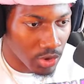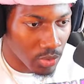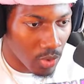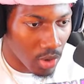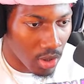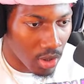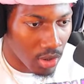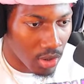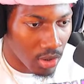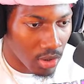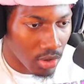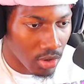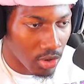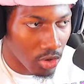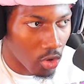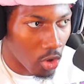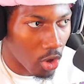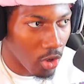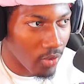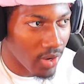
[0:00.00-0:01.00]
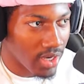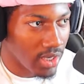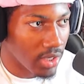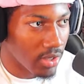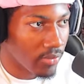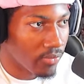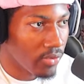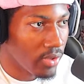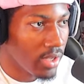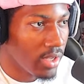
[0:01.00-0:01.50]
are. Call right
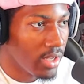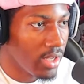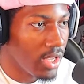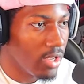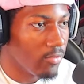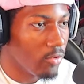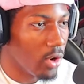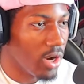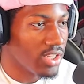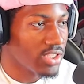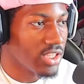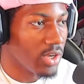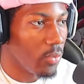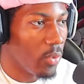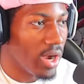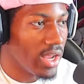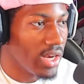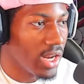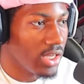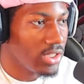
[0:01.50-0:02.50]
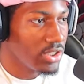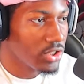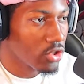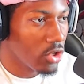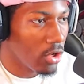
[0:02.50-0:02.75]
now. If you're asking why not just call